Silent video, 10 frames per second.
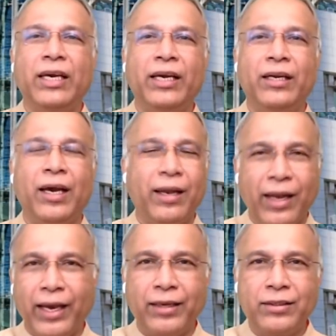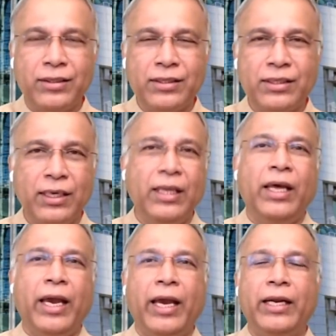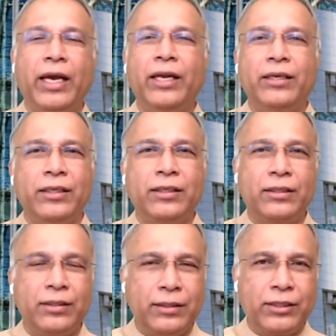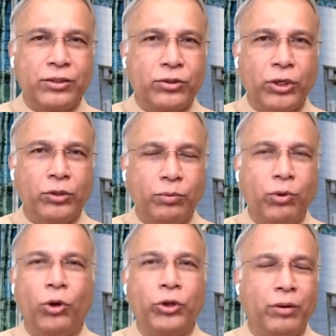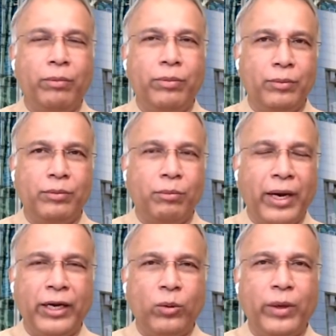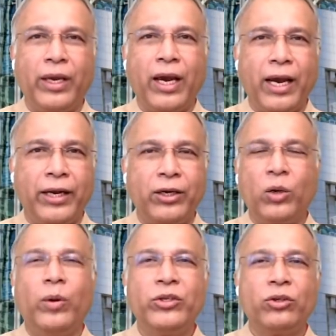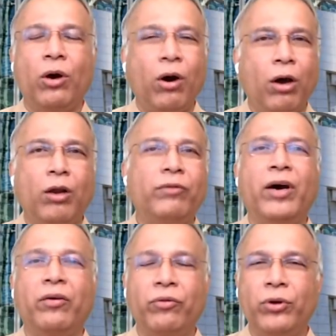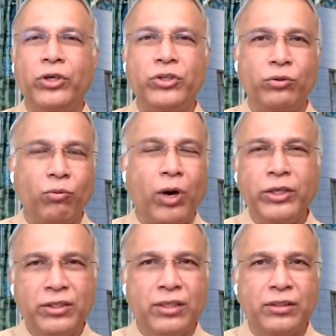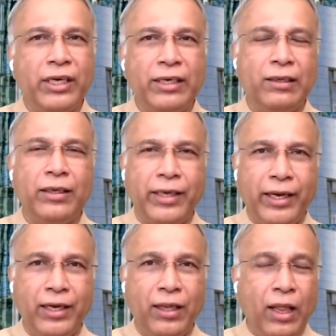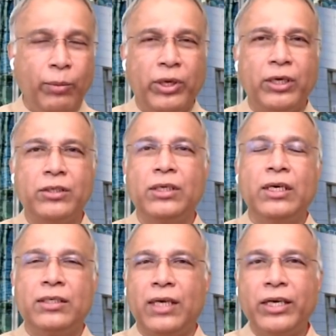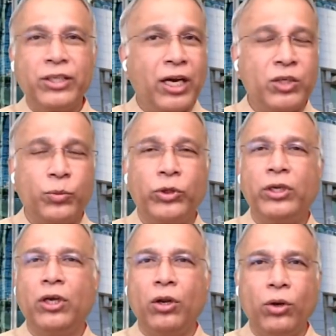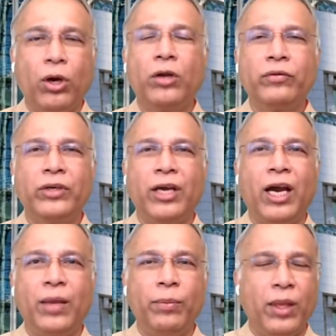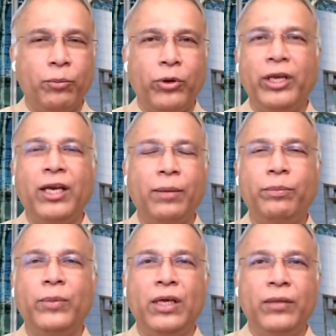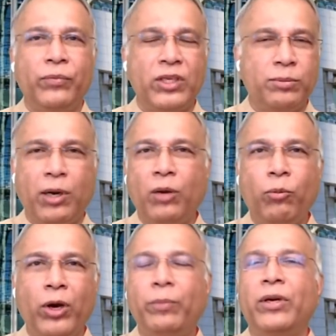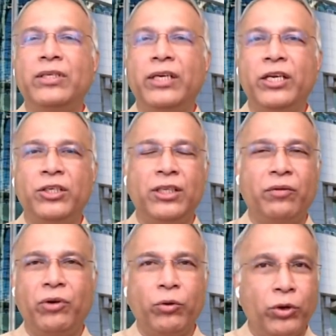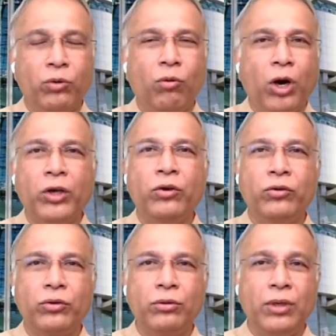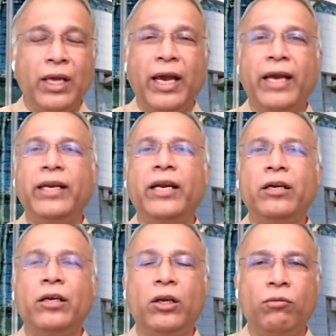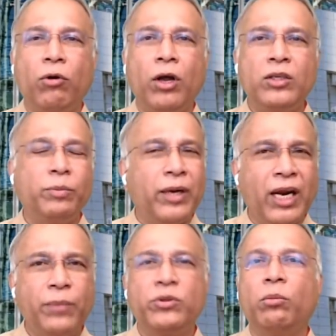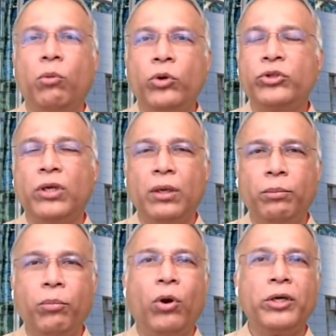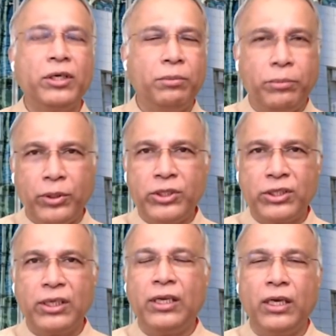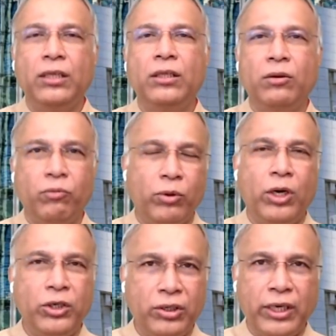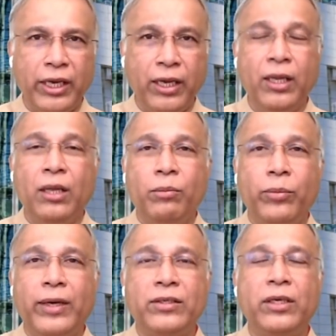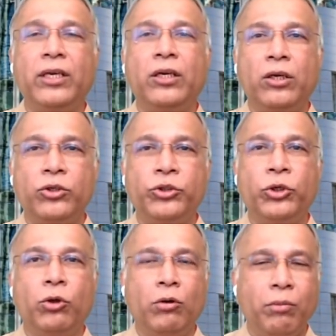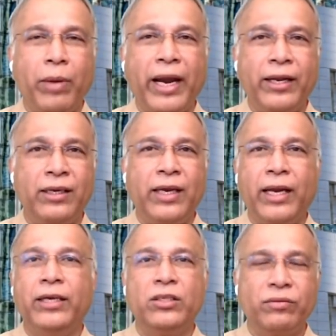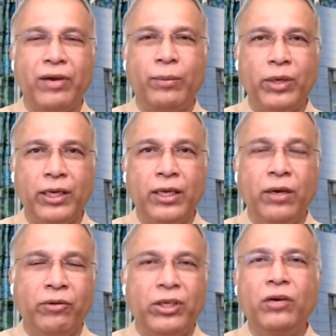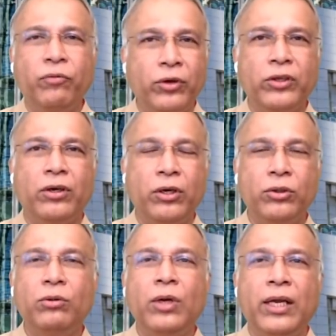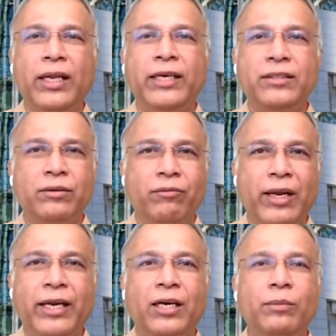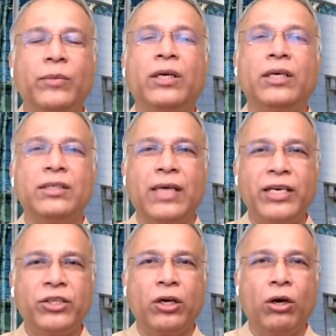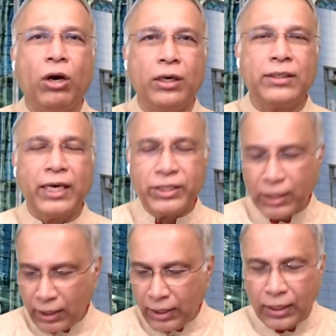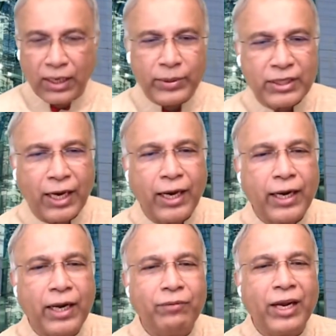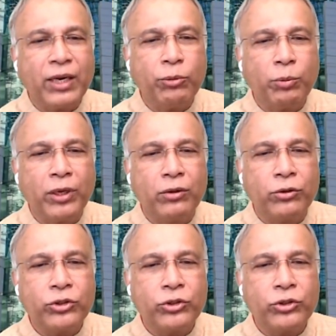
and alliances. And this is going to blow your mind away. I request all of our viewers to watch this thing till the end, because Sasha has put in a lot of time putting up this PowerPoint presentation that we are going to walk you through. And it involves perhaps the most important person in the world today, President Joe Biden and his family. Without further ado, let's welcome Sasha Gong. Sasha, namaskar and welcome to PGurus